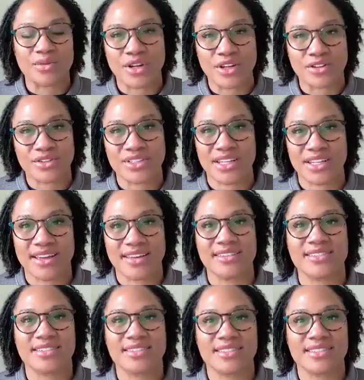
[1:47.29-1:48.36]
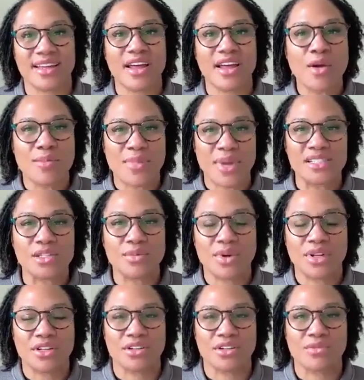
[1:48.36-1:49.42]
What you're saying is that based
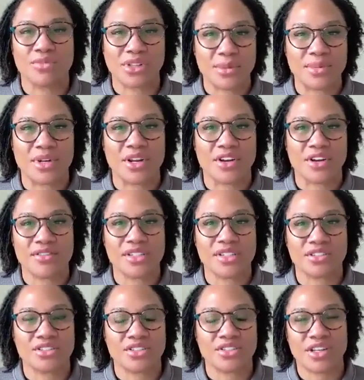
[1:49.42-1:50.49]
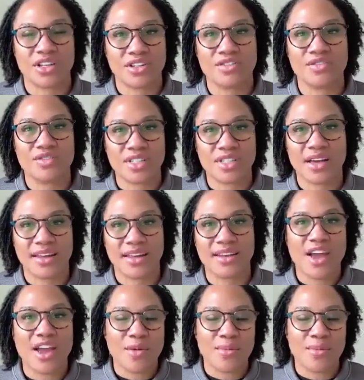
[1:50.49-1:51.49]
upon the preliminary research that you've done,